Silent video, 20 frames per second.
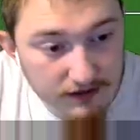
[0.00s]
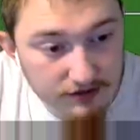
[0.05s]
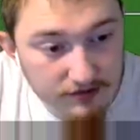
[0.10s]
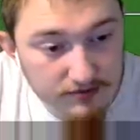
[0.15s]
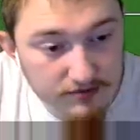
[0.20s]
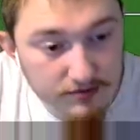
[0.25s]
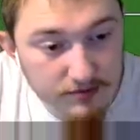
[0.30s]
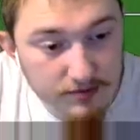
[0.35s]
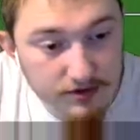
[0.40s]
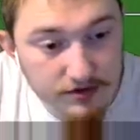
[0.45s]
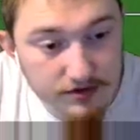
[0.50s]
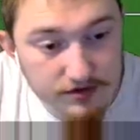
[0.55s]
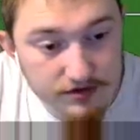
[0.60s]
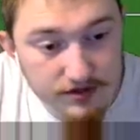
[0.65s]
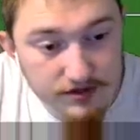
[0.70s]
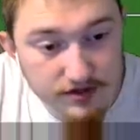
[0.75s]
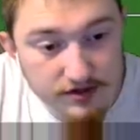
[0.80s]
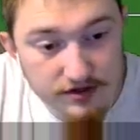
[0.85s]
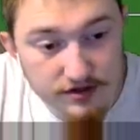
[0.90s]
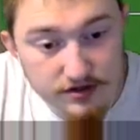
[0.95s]
some
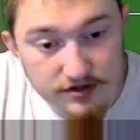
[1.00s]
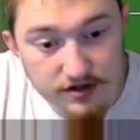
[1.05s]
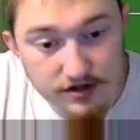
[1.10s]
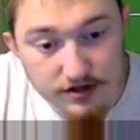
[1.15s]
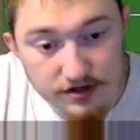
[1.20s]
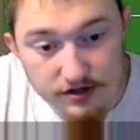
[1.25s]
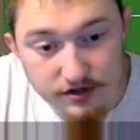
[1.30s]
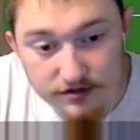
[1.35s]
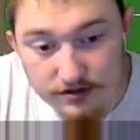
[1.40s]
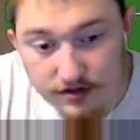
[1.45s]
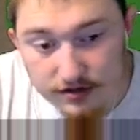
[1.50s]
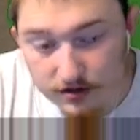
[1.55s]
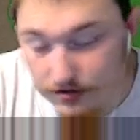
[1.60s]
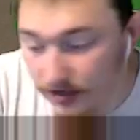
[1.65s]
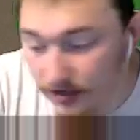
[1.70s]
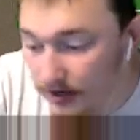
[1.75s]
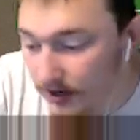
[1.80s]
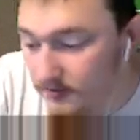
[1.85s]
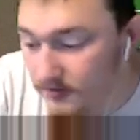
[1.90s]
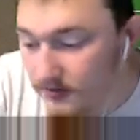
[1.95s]
emergency energy on us at all
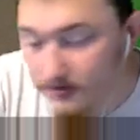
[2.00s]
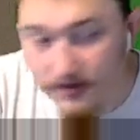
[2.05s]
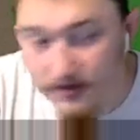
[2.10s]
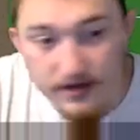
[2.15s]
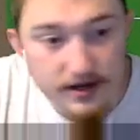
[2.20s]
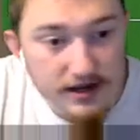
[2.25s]
times.